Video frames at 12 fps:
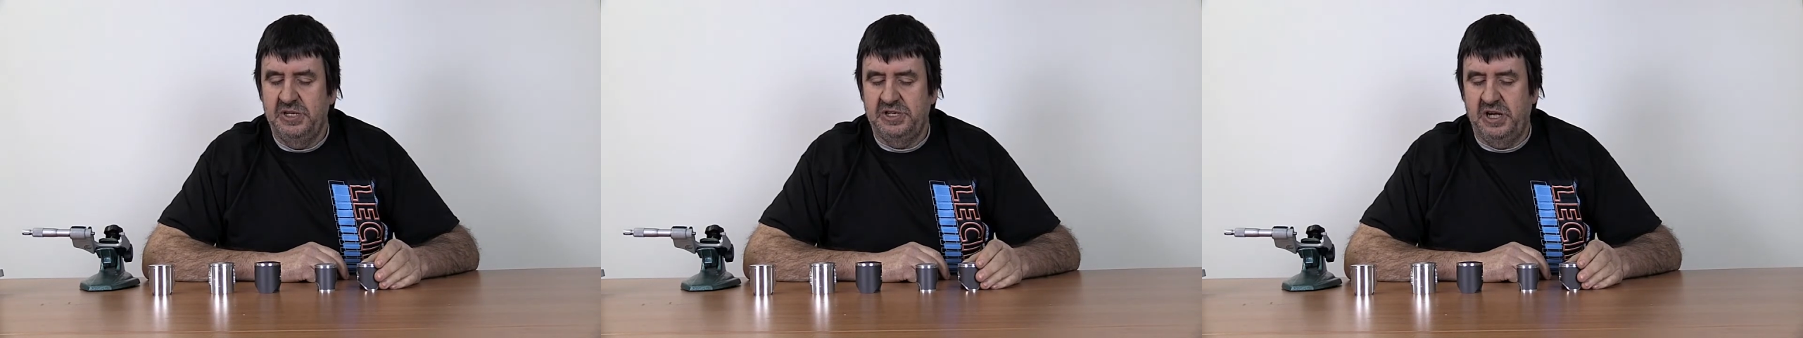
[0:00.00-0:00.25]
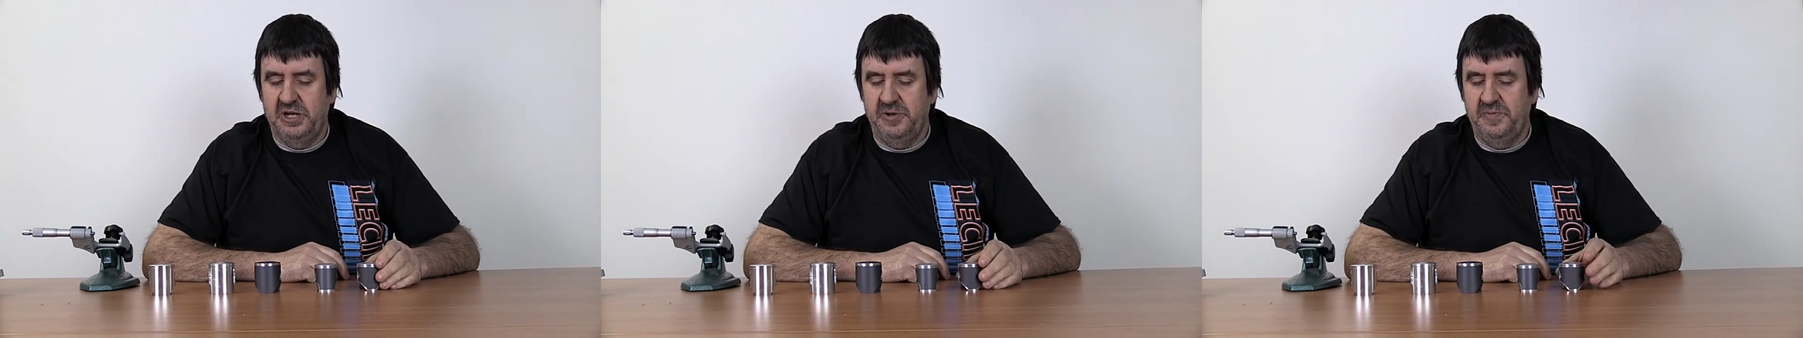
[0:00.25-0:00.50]

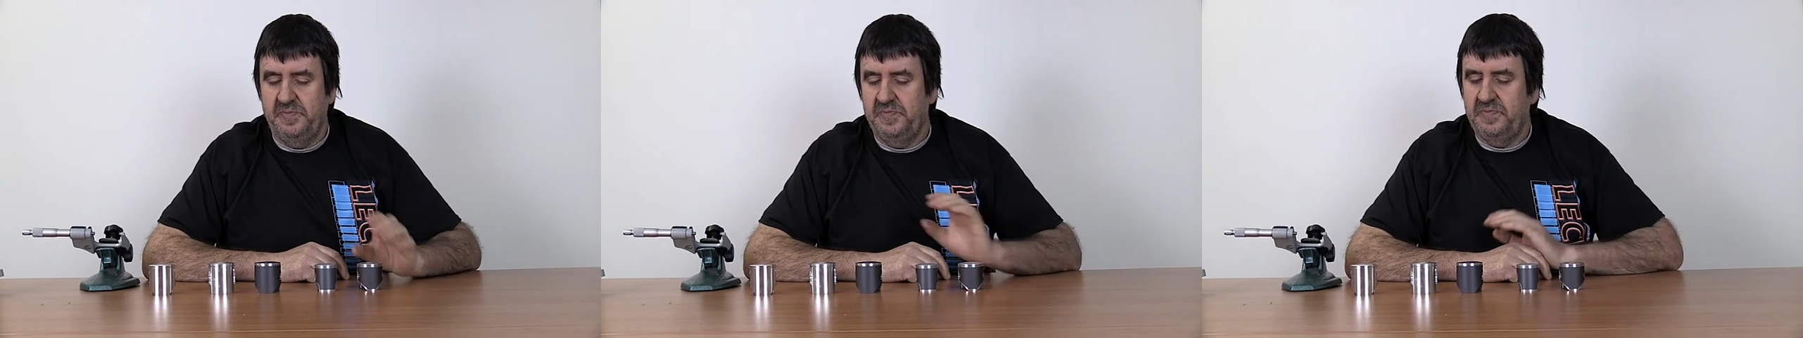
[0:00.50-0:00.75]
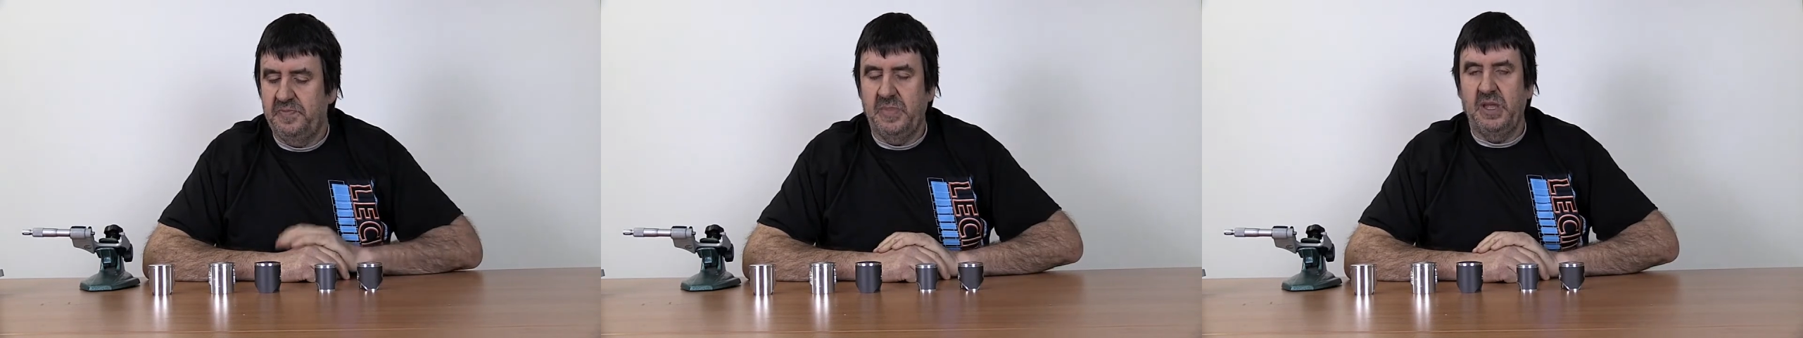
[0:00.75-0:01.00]
So
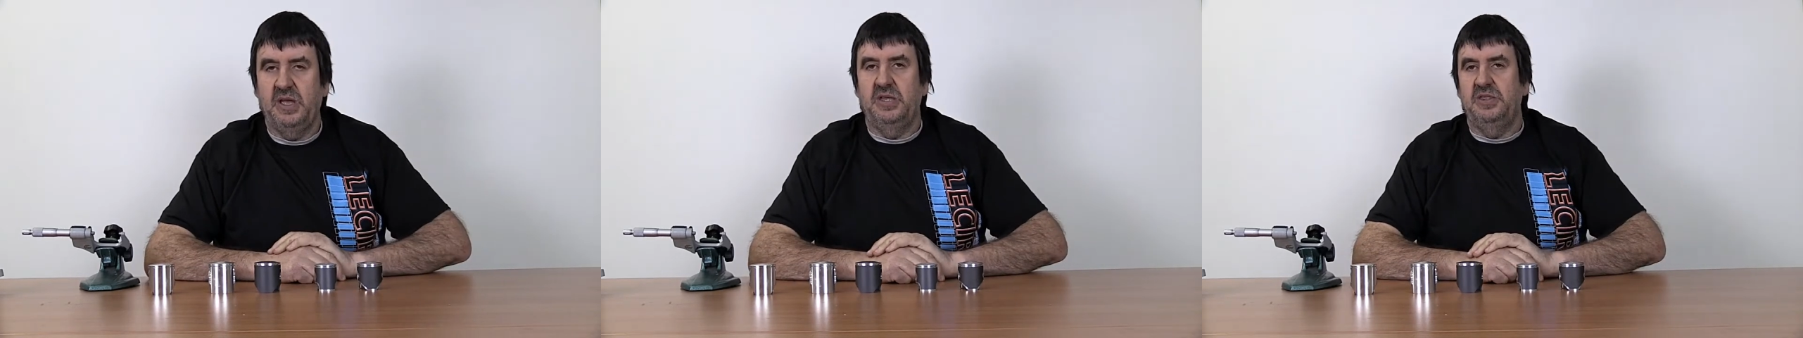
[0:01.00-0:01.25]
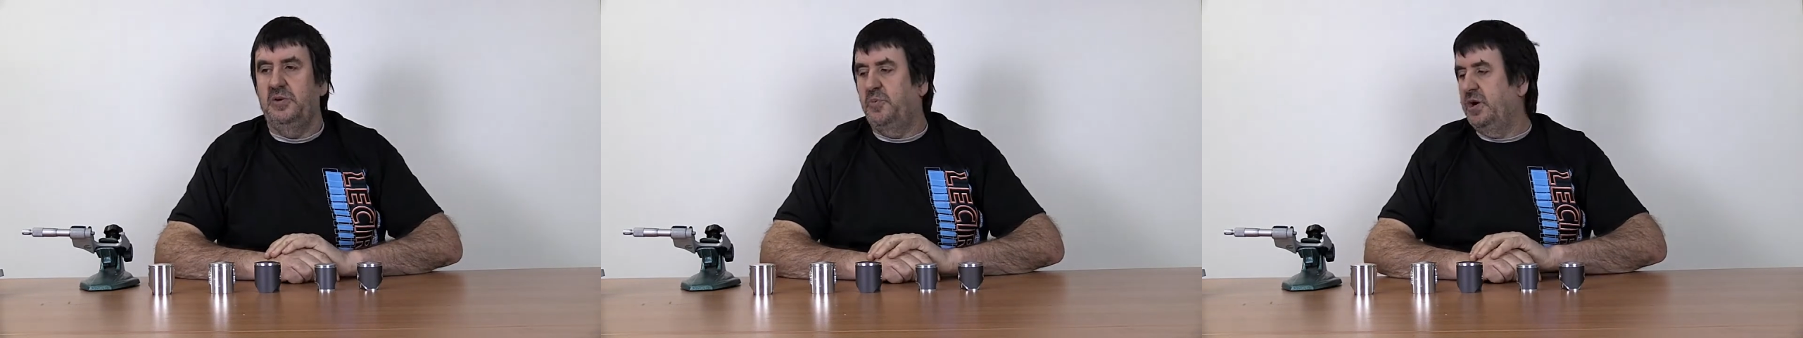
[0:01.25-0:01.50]

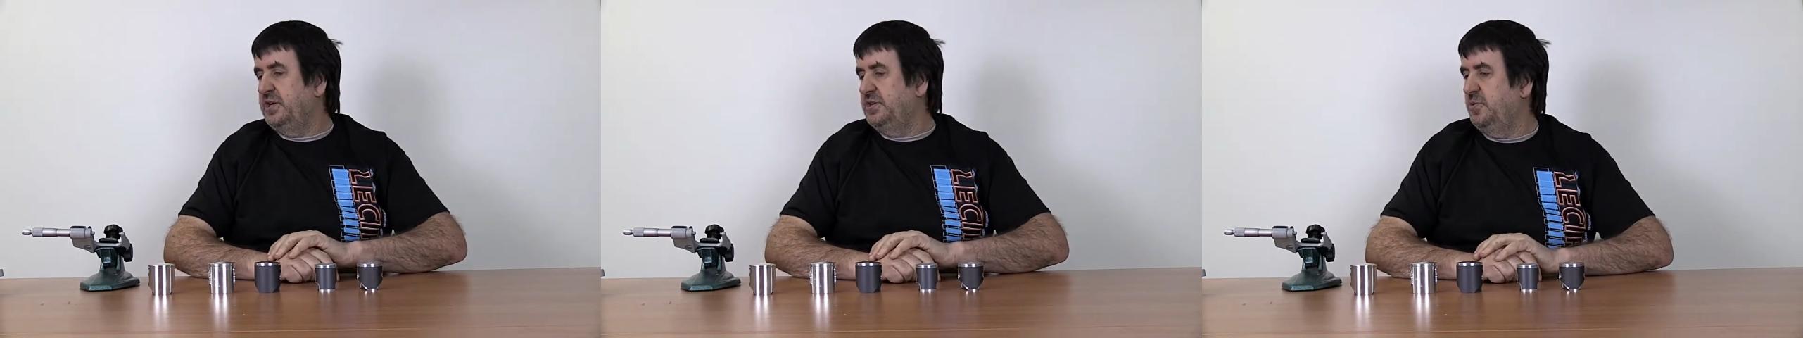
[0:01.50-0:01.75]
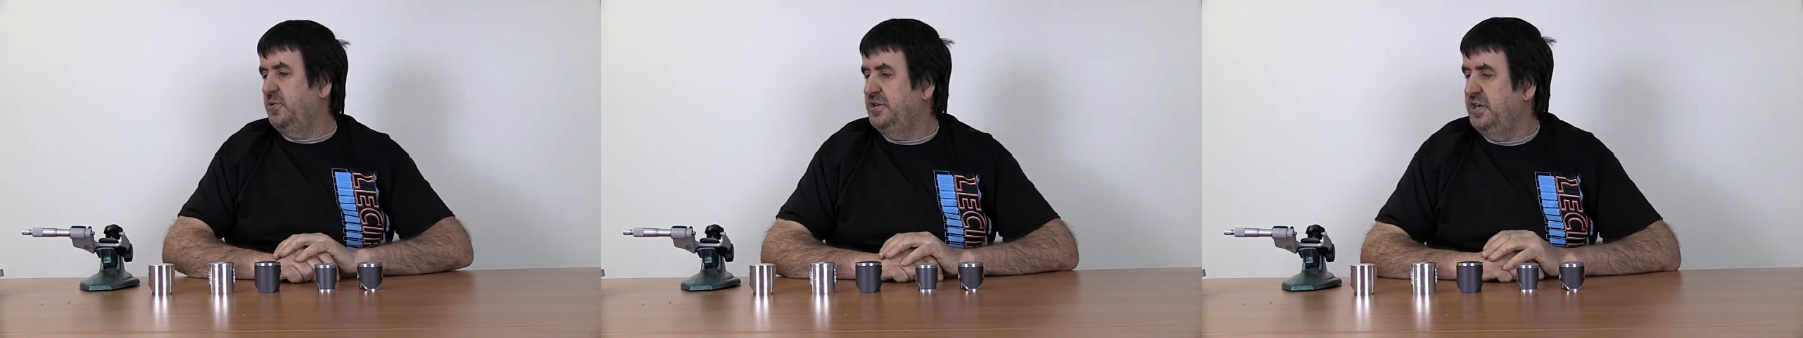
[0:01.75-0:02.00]
the way
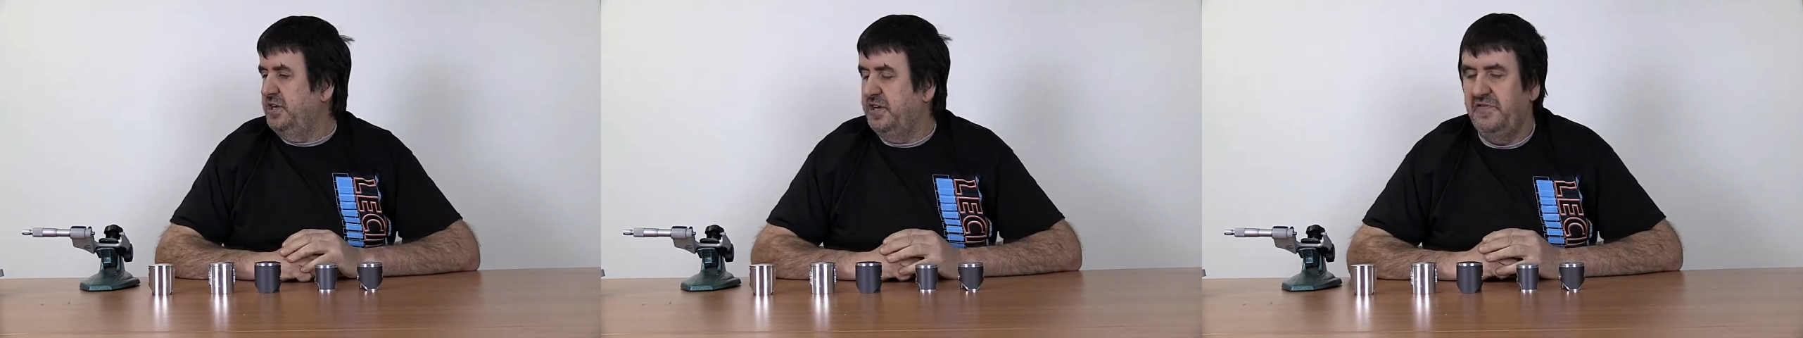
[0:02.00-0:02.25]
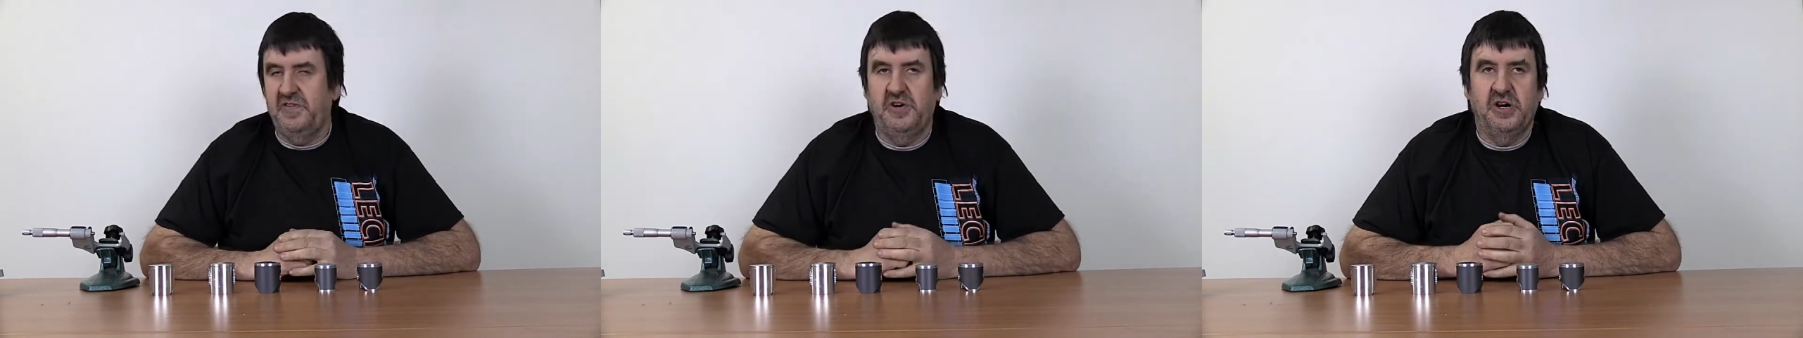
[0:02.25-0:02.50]
to
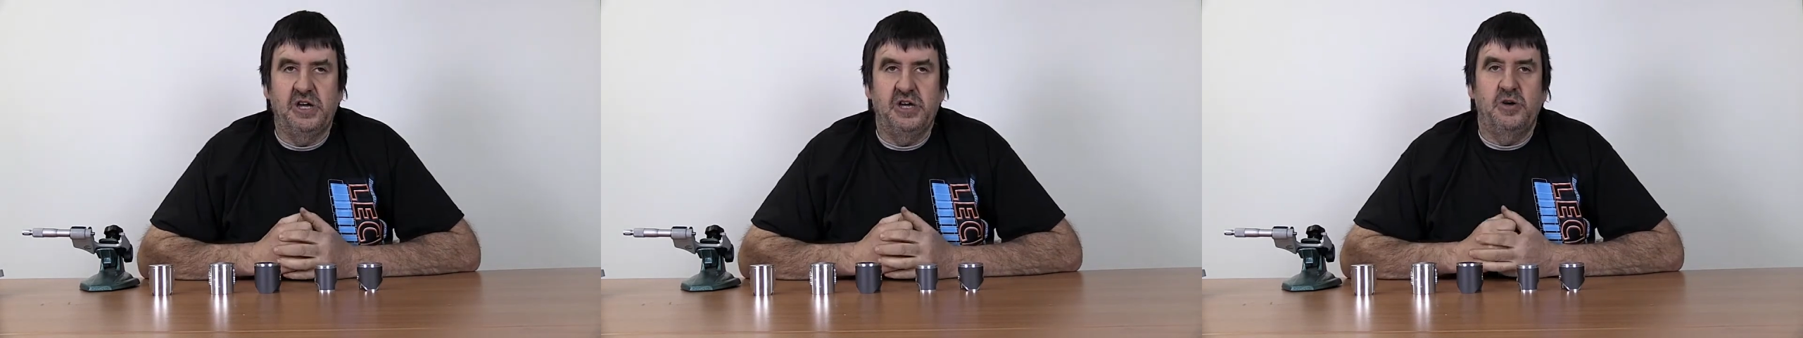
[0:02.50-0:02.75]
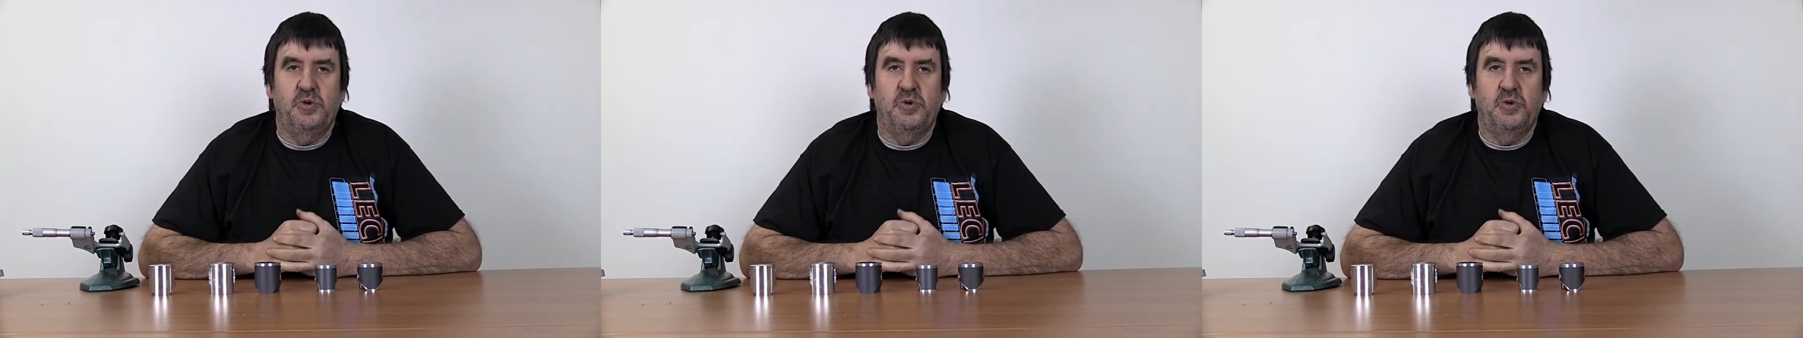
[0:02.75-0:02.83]
identify